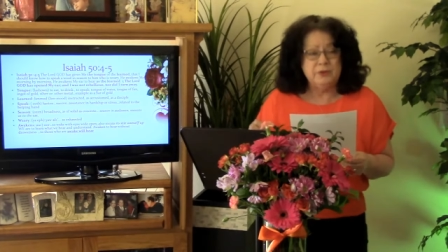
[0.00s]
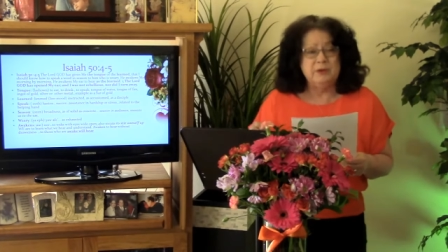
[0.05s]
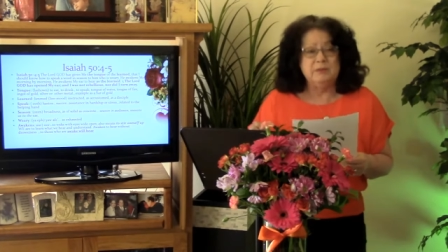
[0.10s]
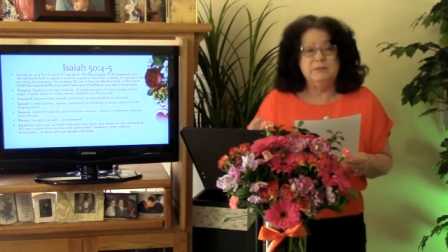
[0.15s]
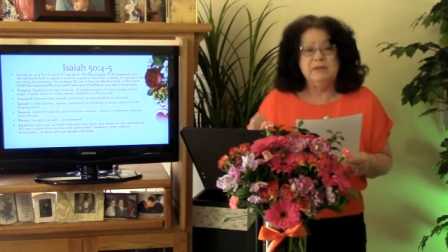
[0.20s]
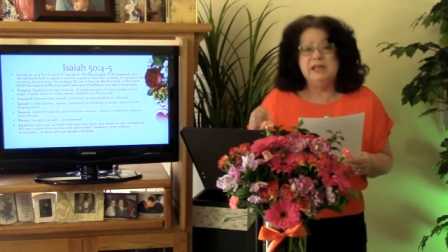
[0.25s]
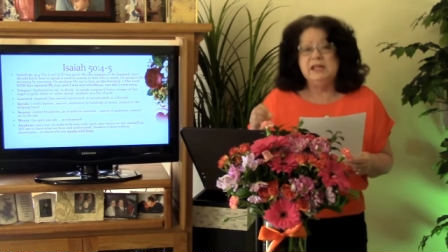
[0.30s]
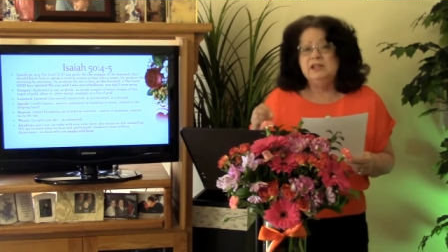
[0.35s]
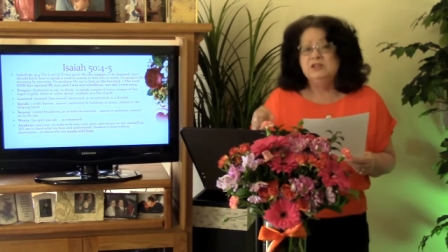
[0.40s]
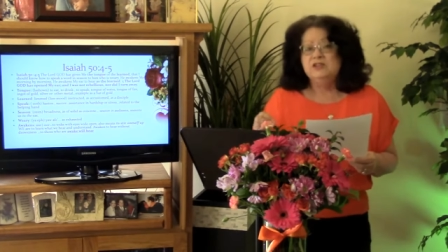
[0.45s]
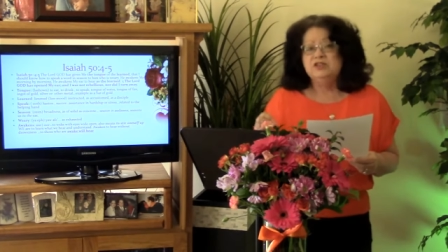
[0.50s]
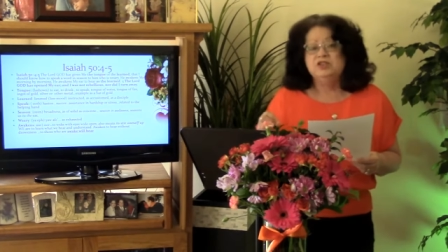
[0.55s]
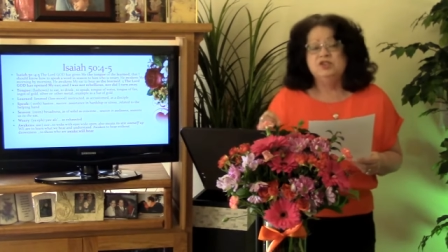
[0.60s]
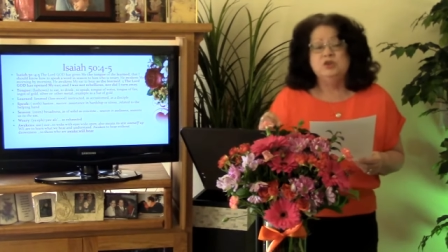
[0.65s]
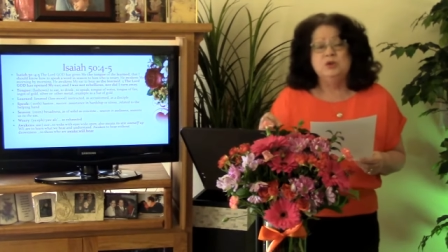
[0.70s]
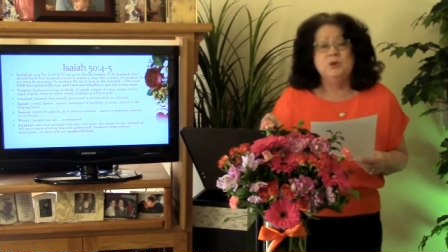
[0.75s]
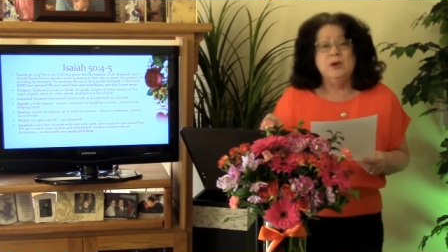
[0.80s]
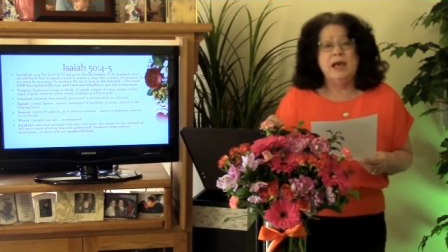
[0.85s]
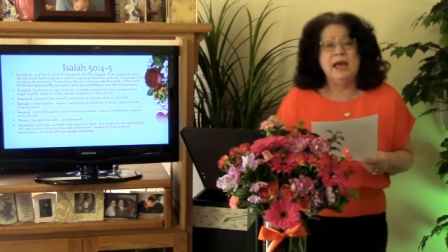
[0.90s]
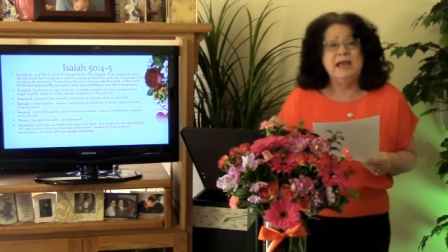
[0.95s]
It means
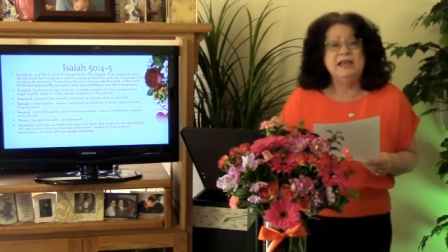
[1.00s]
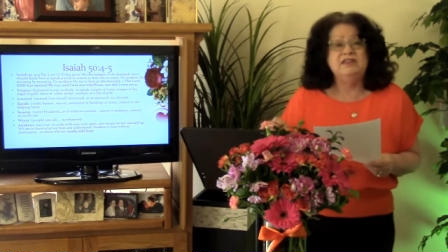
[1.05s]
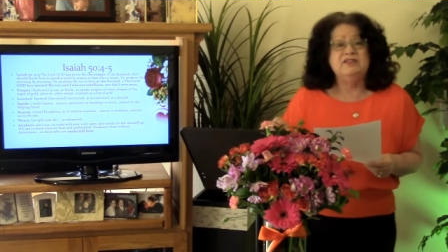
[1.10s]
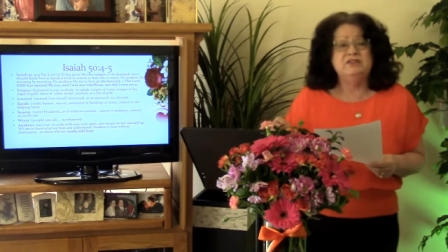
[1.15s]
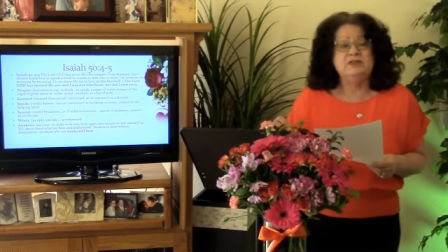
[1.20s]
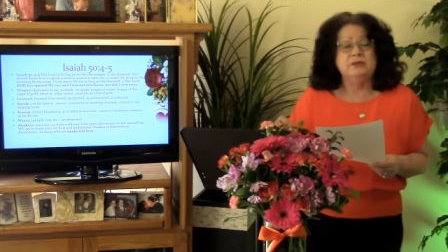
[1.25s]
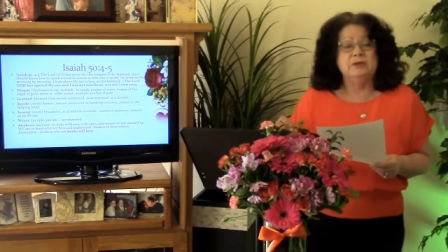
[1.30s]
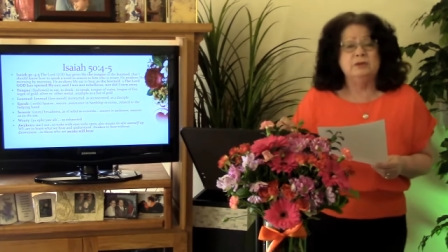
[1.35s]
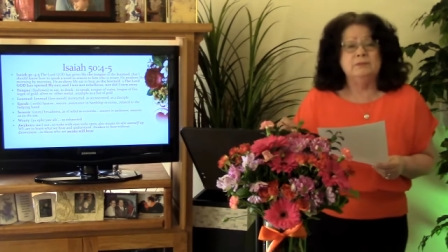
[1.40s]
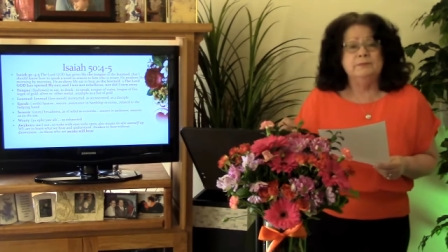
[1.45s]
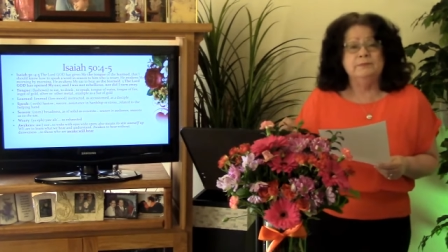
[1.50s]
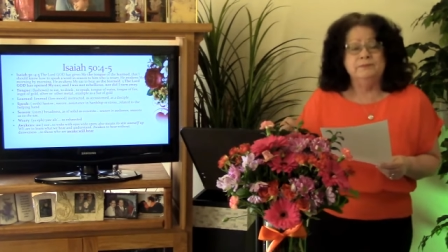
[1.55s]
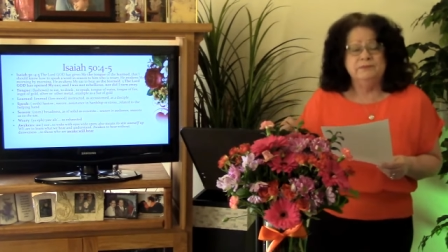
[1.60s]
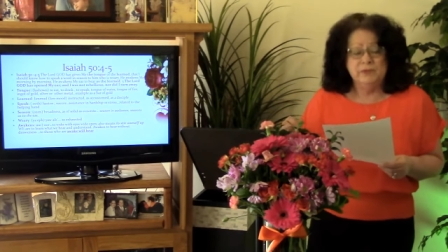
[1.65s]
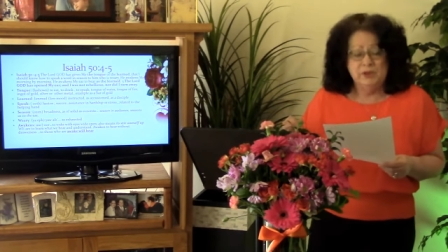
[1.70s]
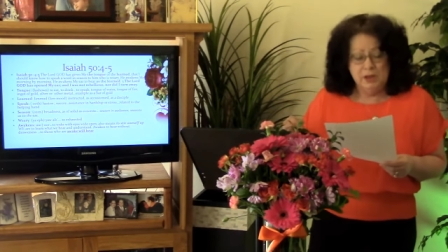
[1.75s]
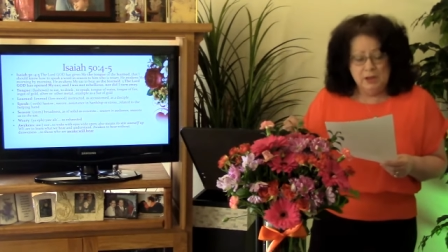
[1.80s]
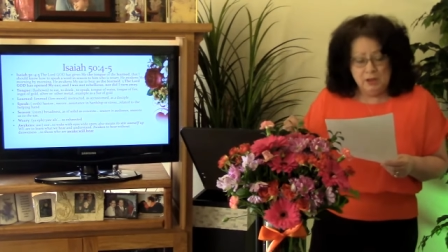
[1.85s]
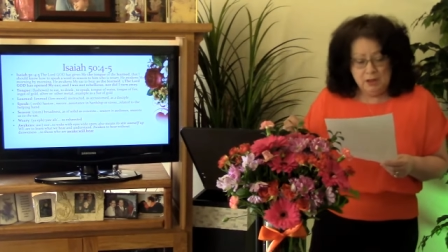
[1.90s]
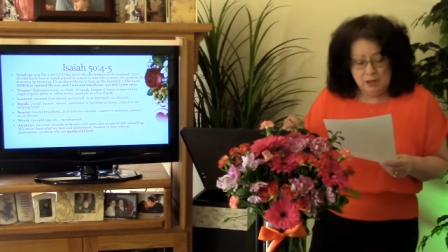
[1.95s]
to hasten,
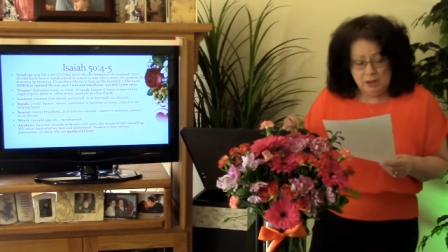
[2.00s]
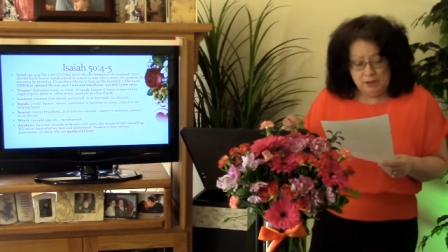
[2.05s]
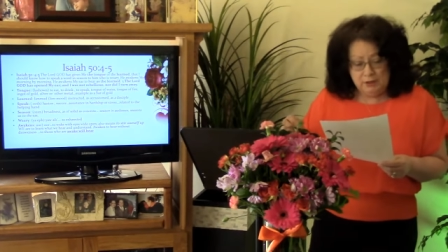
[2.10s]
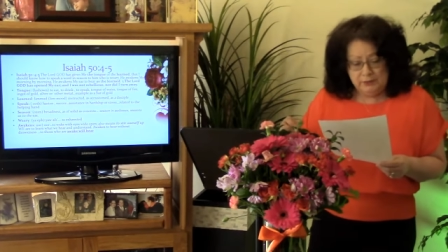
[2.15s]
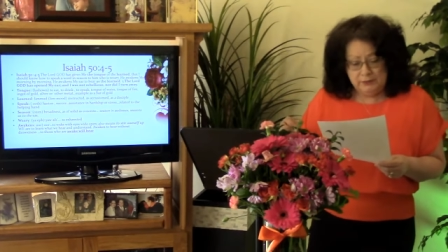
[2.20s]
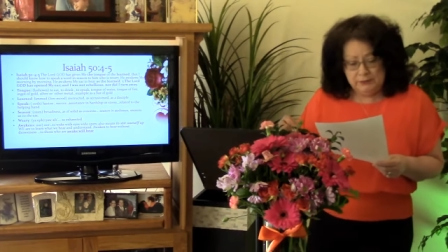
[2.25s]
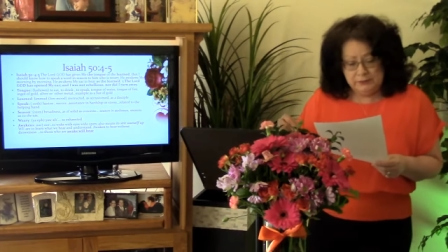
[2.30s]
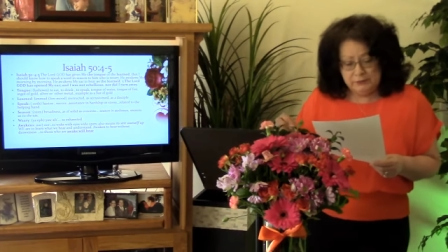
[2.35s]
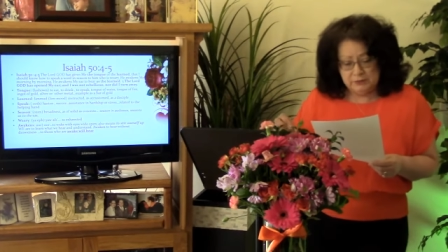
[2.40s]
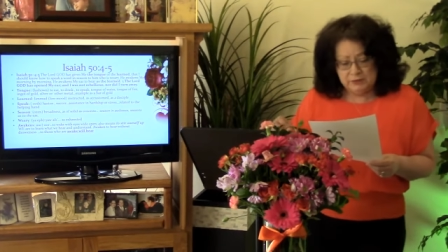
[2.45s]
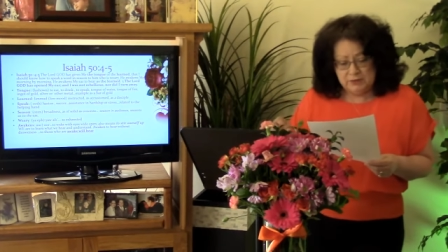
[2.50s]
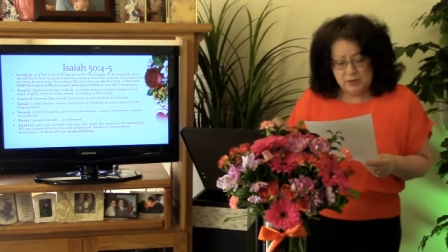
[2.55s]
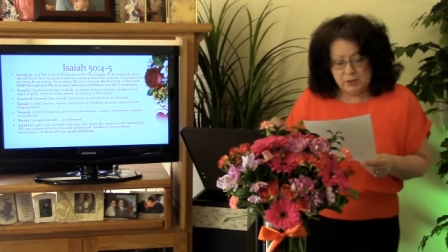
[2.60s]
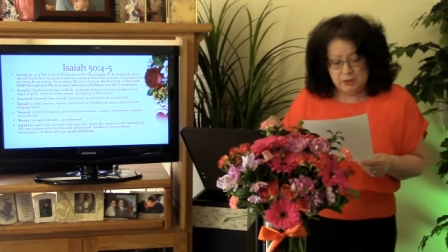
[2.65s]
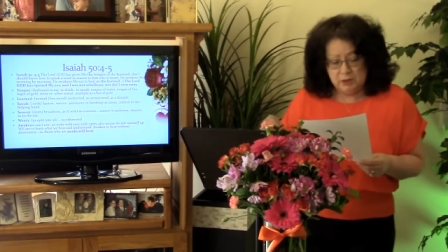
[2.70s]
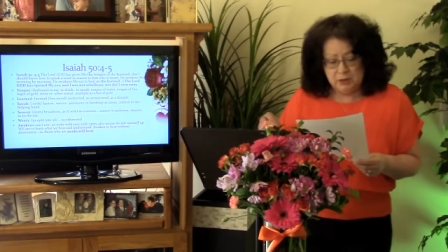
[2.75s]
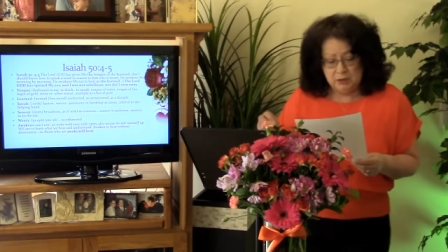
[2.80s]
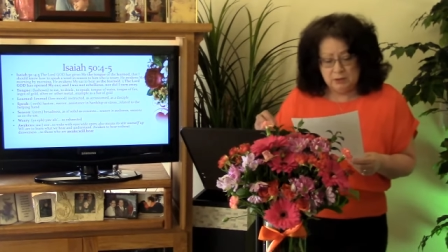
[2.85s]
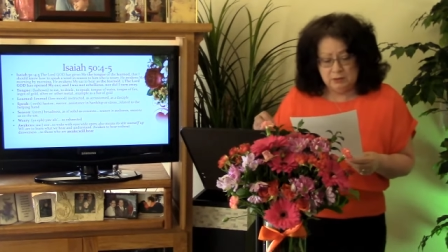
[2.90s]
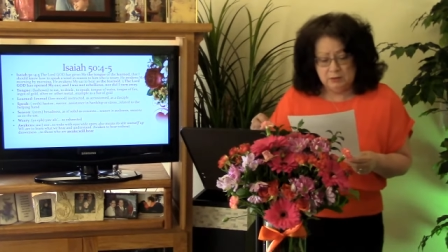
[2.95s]
uh,
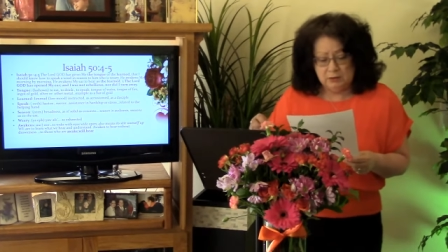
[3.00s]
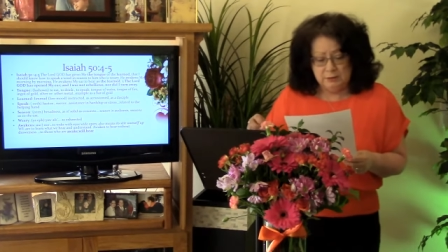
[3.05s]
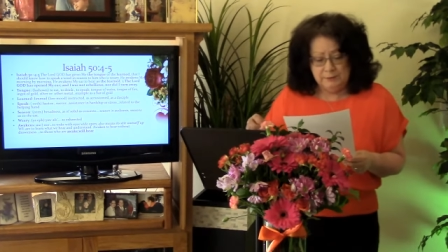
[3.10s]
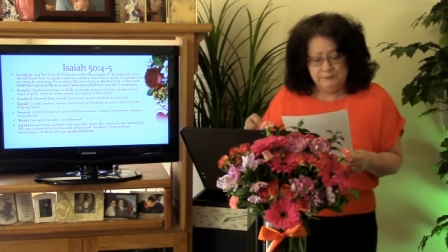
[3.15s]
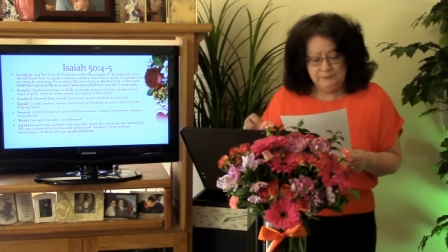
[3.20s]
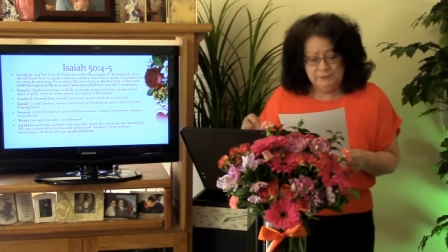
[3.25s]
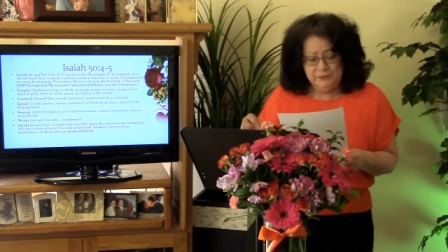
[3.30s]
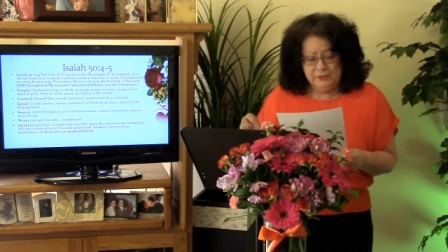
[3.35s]
succor,